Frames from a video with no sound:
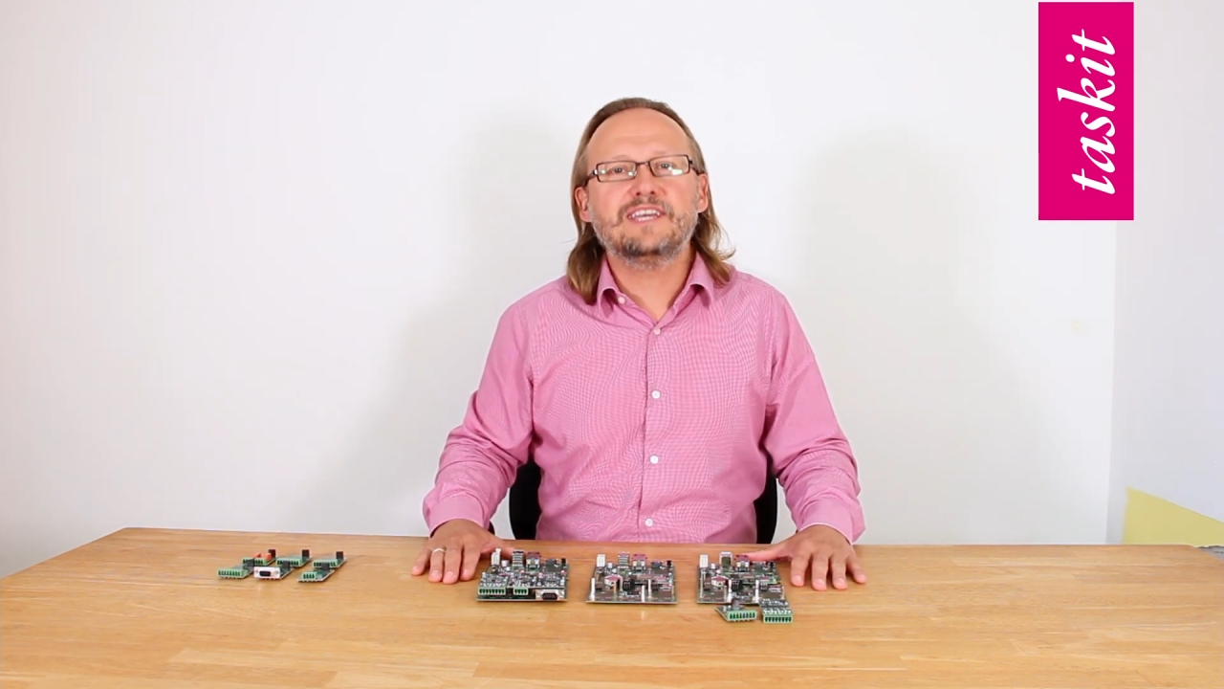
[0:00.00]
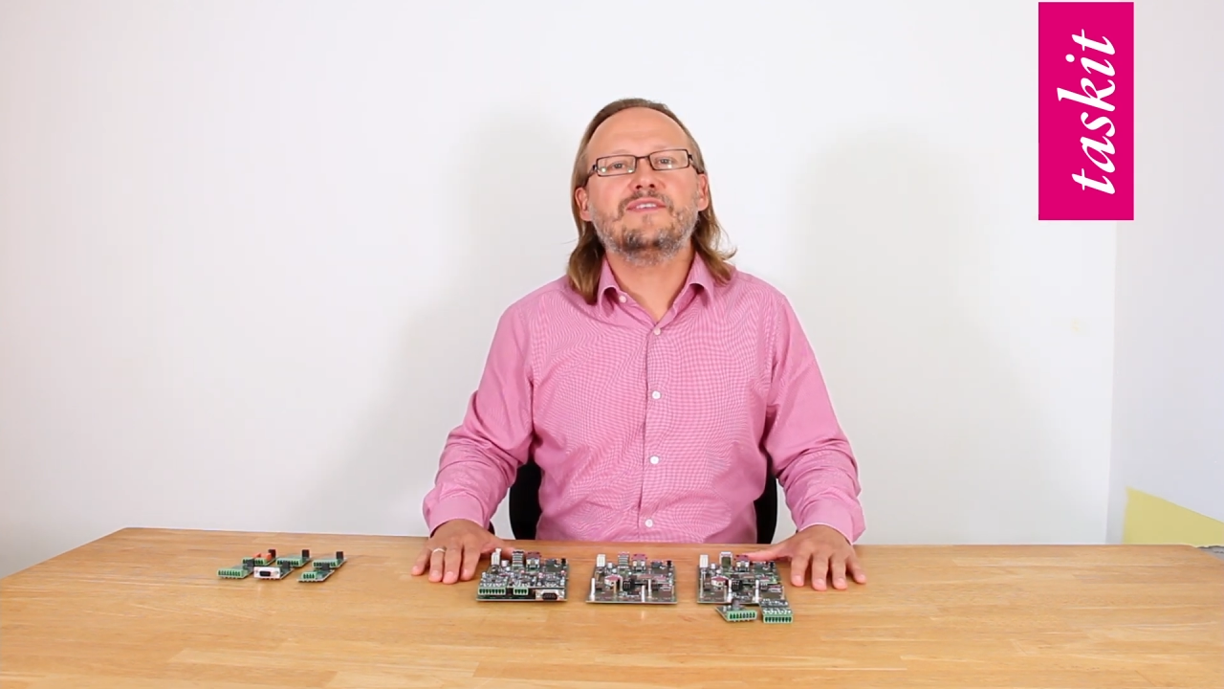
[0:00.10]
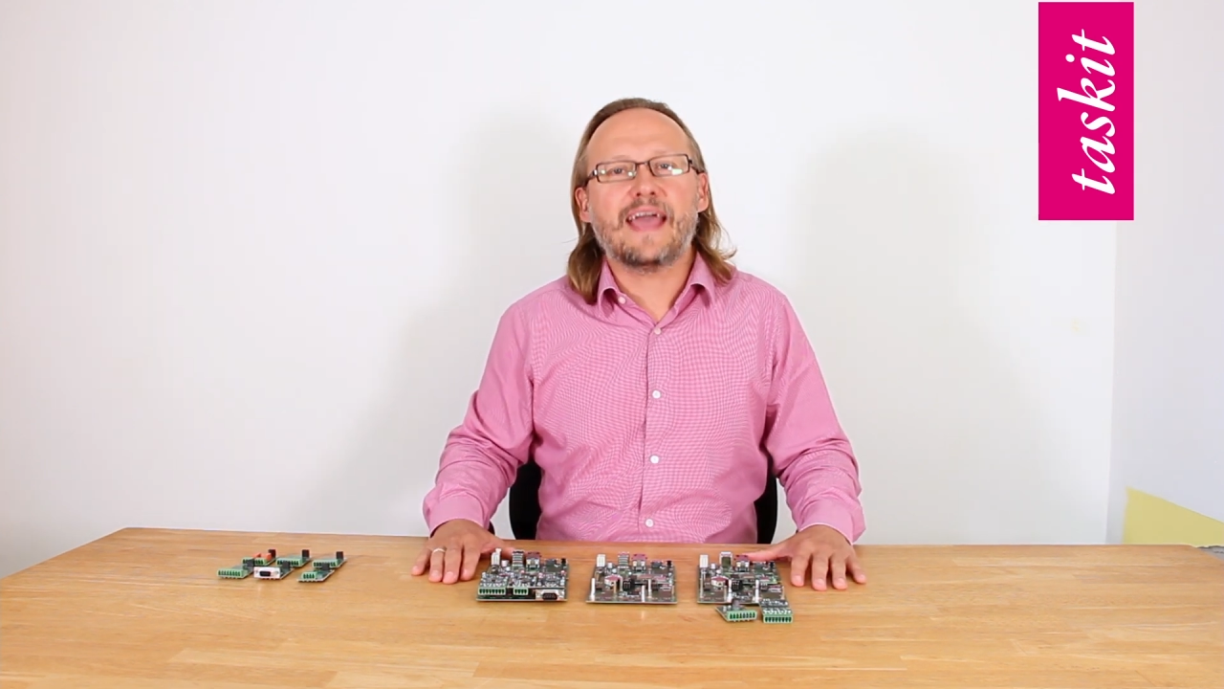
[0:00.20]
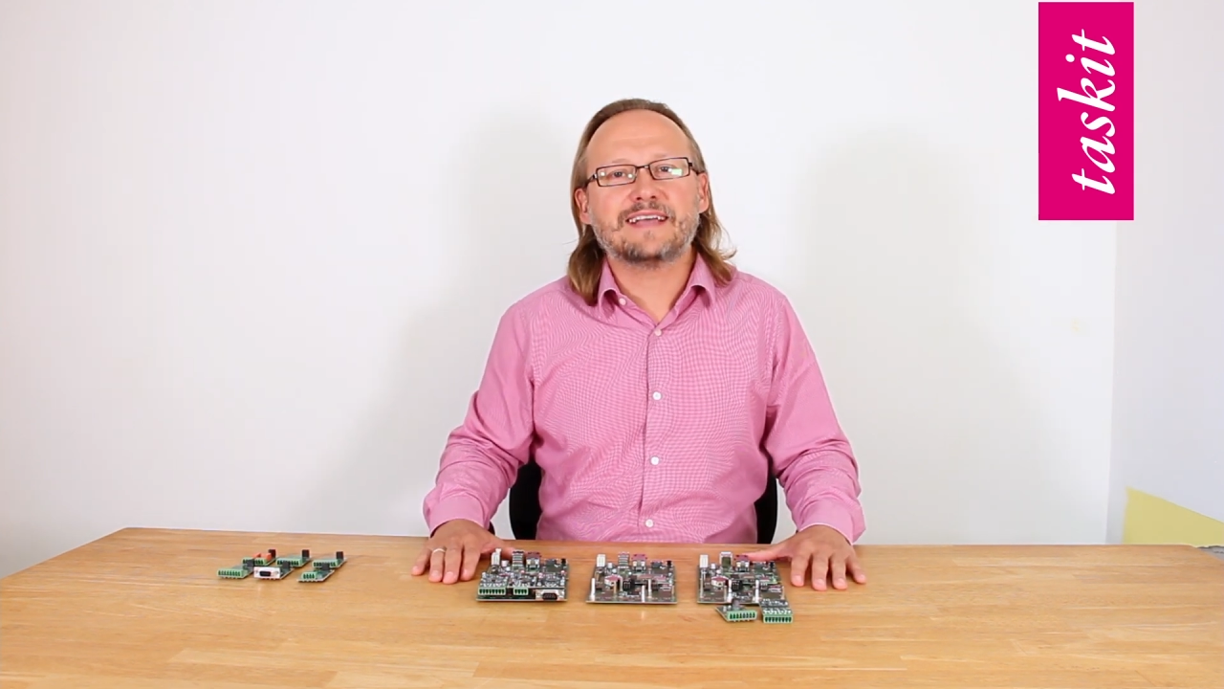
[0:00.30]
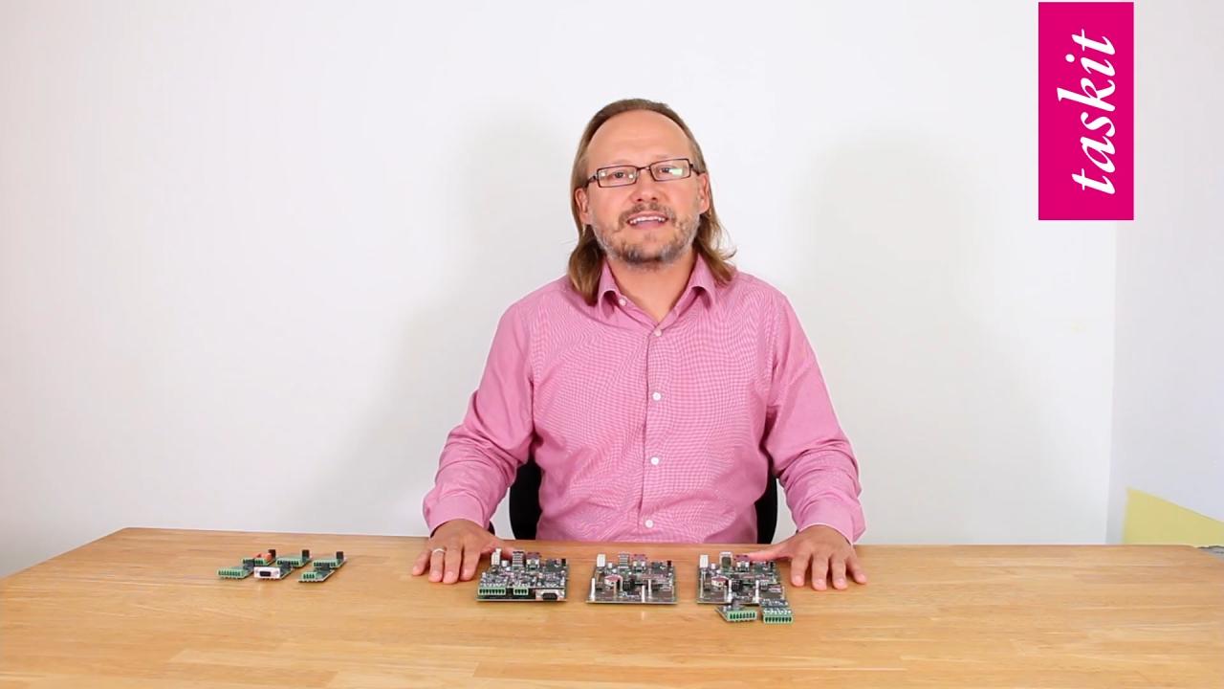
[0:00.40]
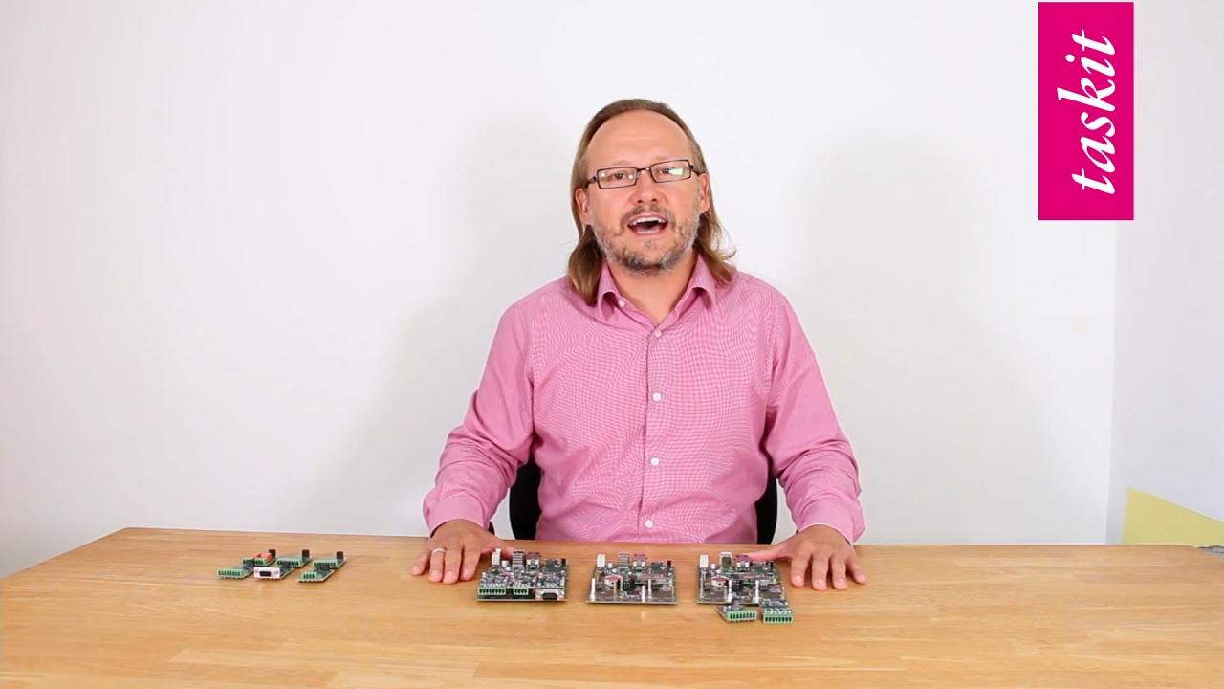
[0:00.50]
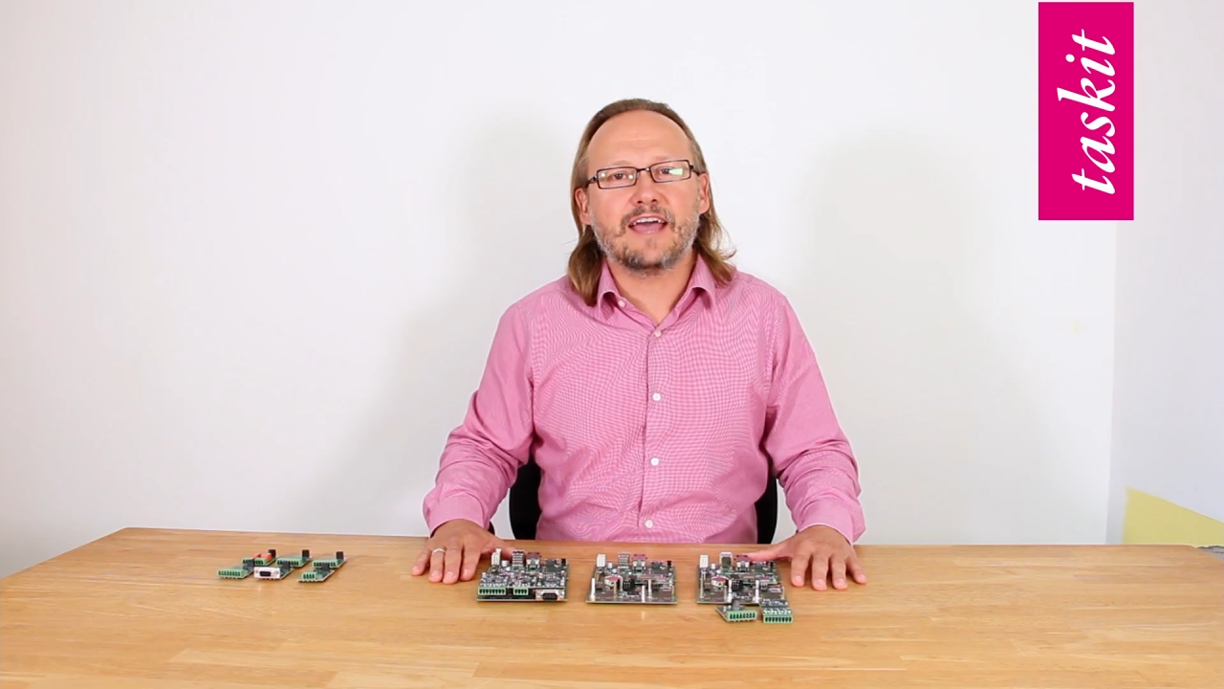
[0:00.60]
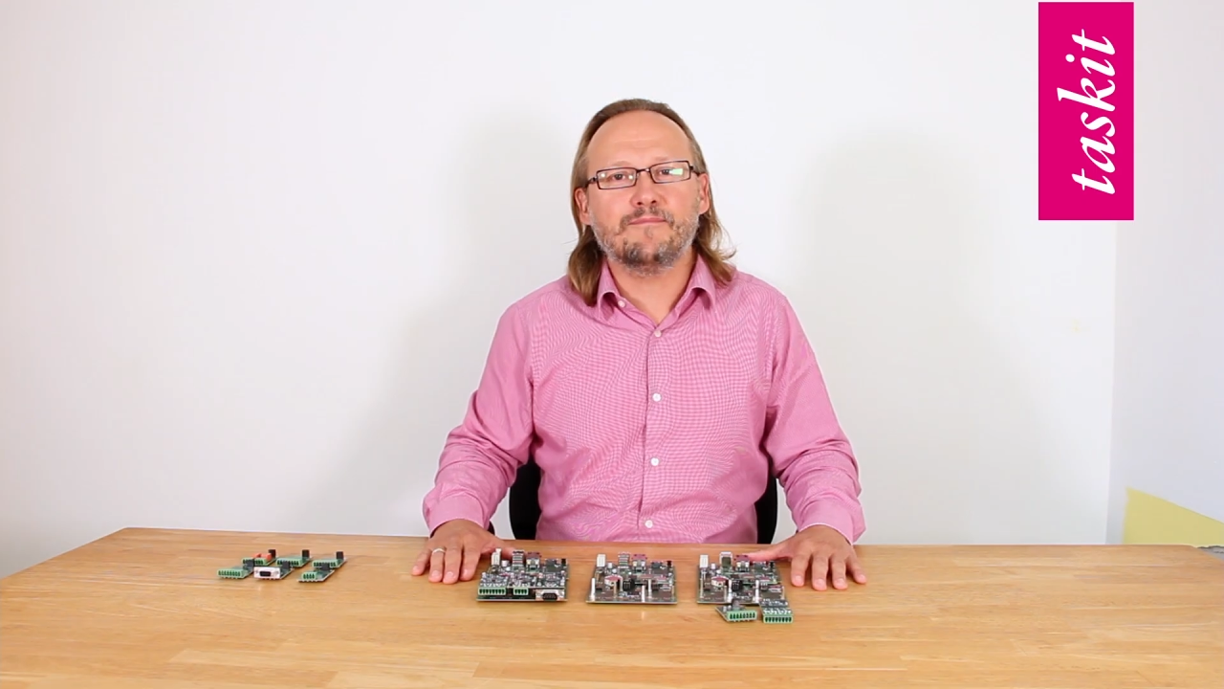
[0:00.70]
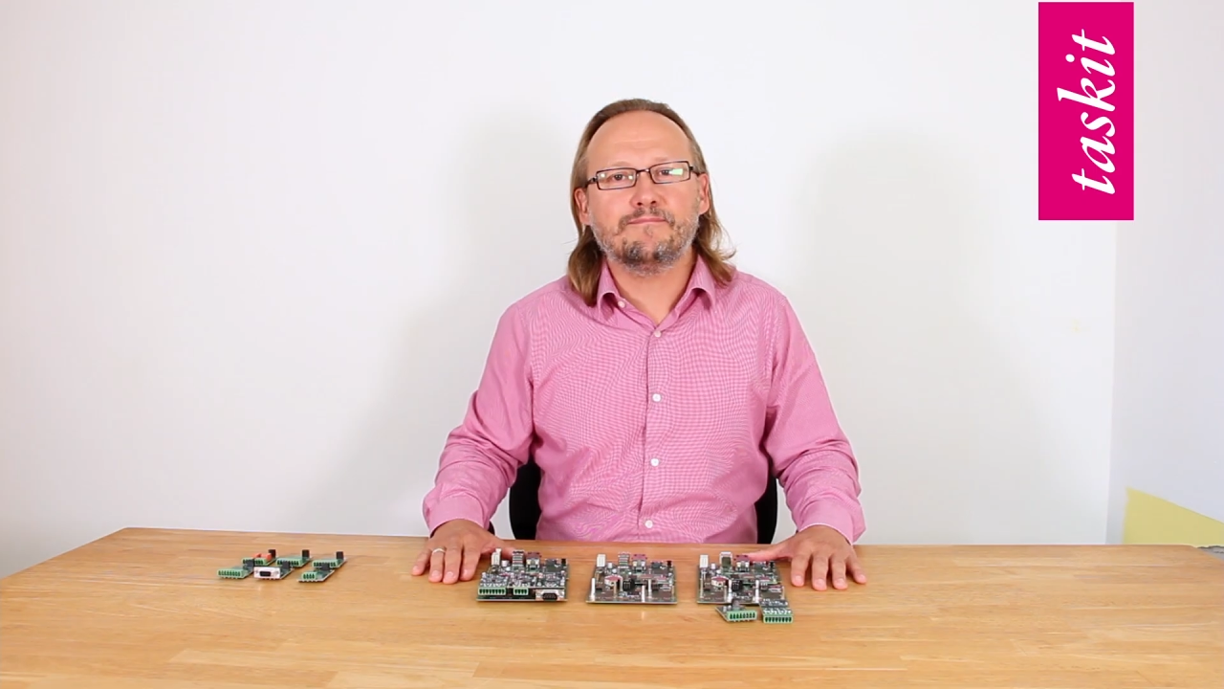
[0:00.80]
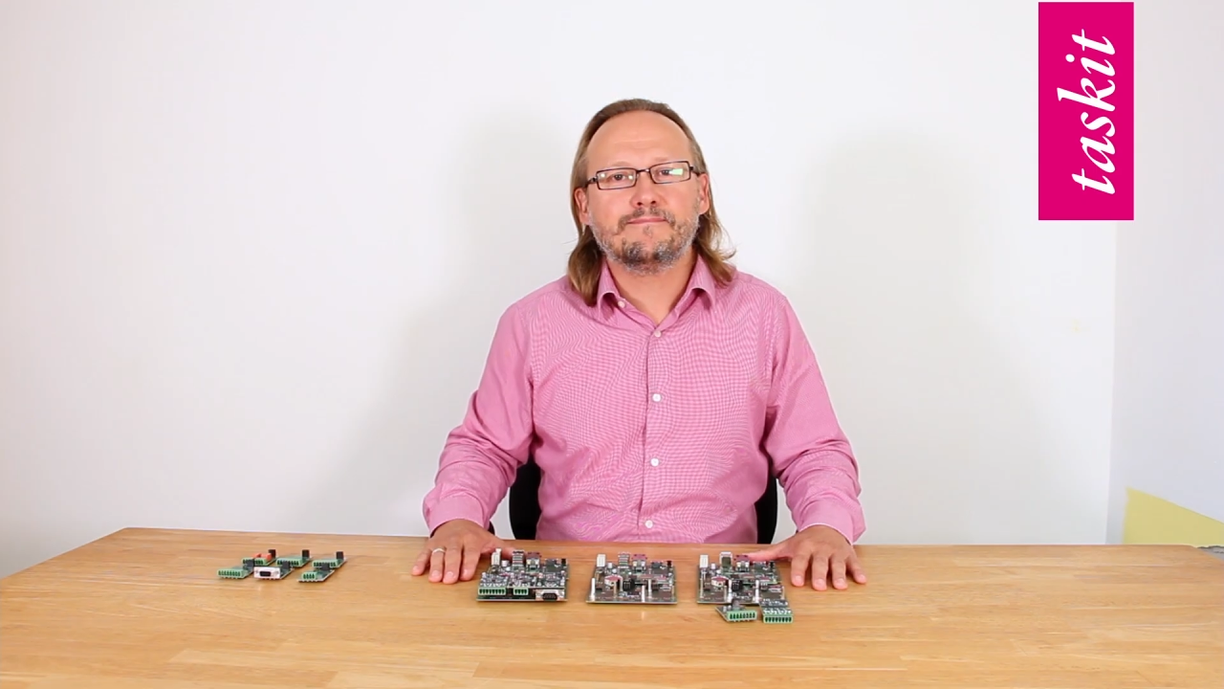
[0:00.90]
you next time.